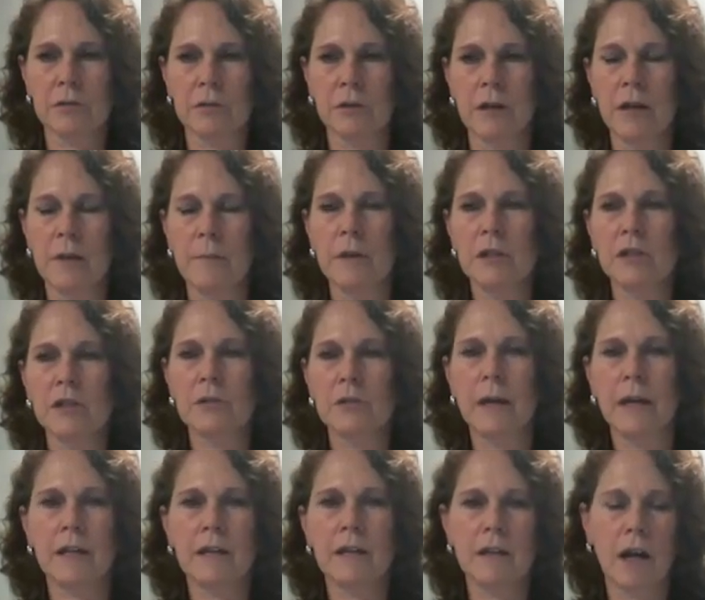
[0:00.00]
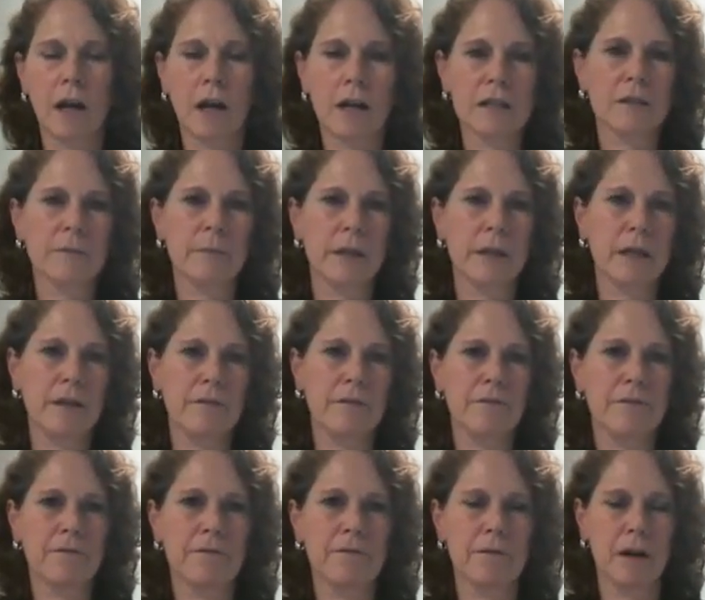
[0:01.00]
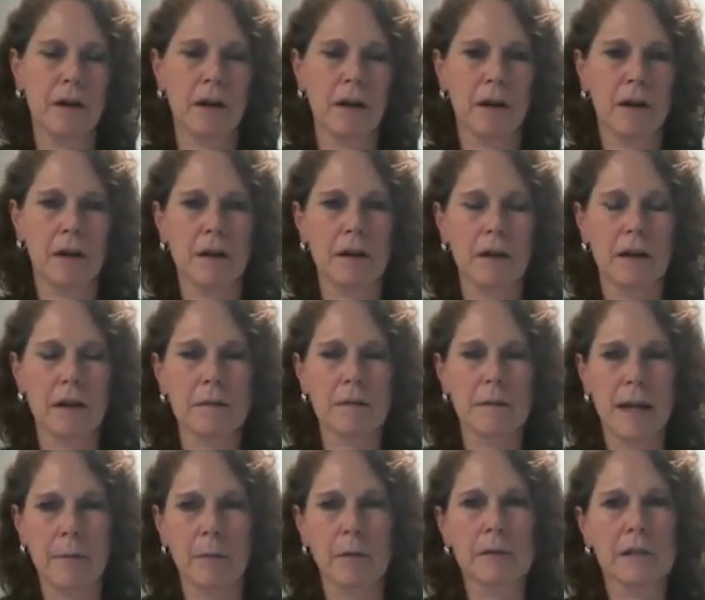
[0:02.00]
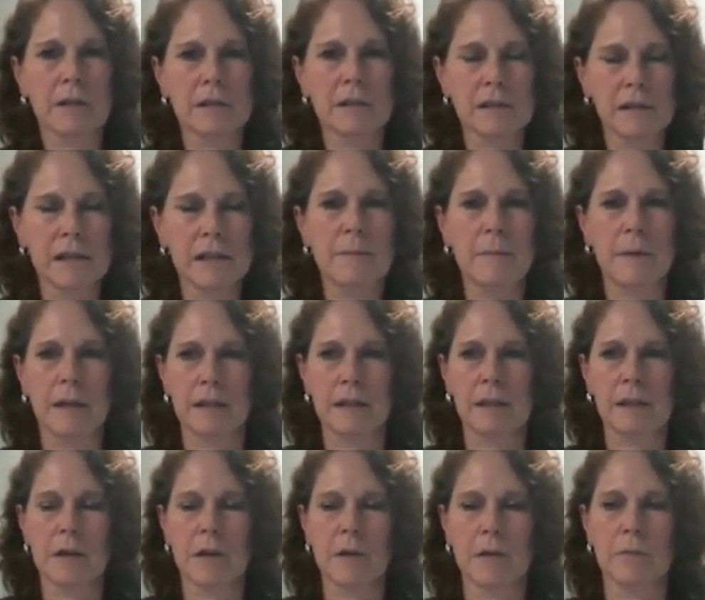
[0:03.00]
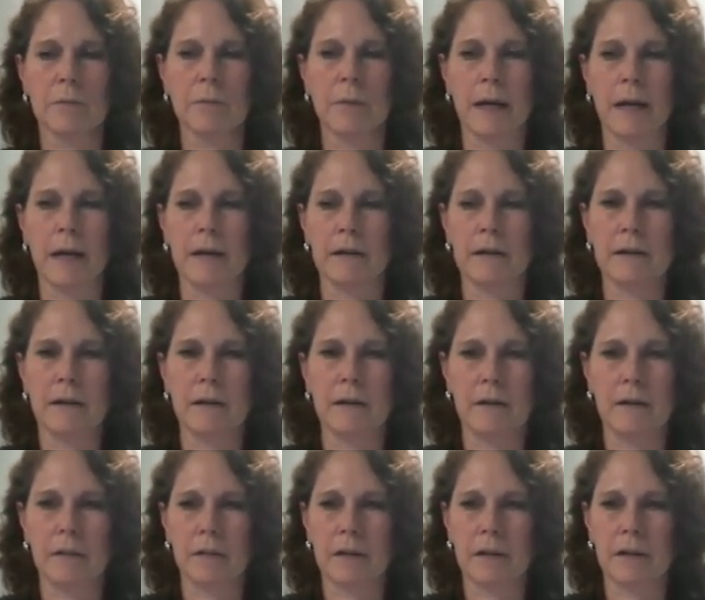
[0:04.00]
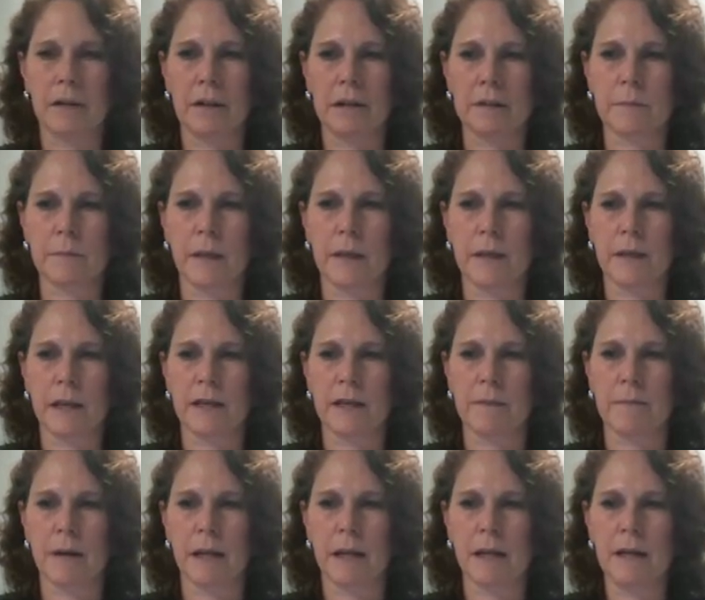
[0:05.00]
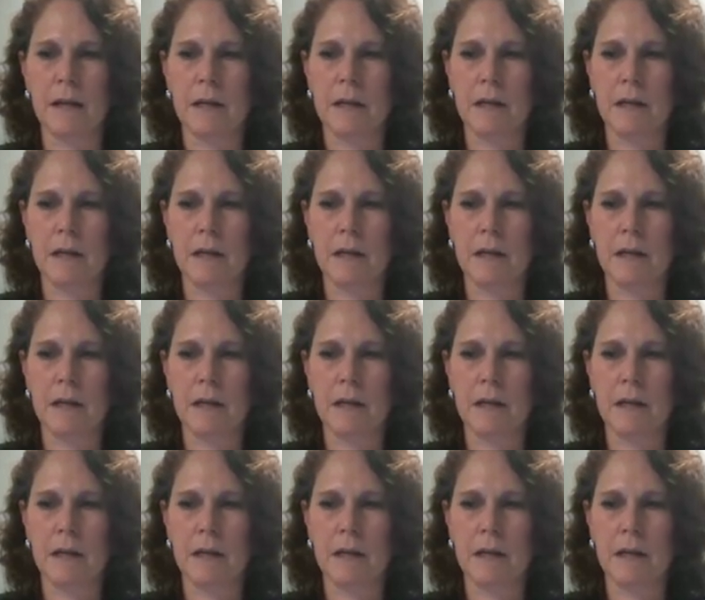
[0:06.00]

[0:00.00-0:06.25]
or habituated not to be able to sleep in their own bed. I'll explain that in a minute.